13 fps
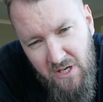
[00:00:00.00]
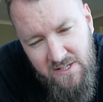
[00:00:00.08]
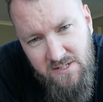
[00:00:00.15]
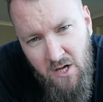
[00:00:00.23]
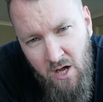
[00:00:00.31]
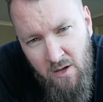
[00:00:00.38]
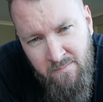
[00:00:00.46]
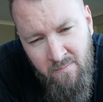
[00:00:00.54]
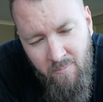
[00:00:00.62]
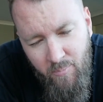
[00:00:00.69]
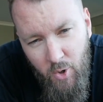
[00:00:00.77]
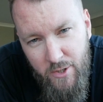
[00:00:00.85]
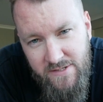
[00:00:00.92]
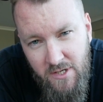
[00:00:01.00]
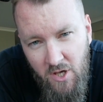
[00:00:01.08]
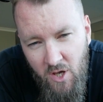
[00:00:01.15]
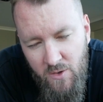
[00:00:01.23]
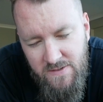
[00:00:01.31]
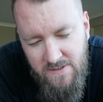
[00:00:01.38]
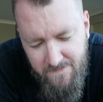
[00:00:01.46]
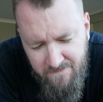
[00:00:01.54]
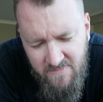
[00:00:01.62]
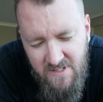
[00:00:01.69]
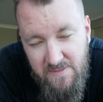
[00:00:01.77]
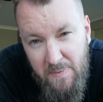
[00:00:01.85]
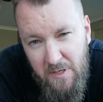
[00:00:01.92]
next time, boys, girls,
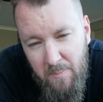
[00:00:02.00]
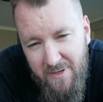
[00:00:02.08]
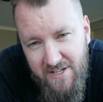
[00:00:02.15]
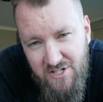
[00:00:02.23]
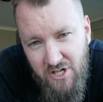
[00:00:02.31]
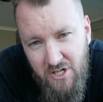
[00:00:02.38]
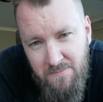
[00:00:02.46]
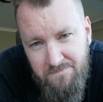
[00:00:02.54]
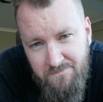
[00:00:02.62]
it's been a pleasure.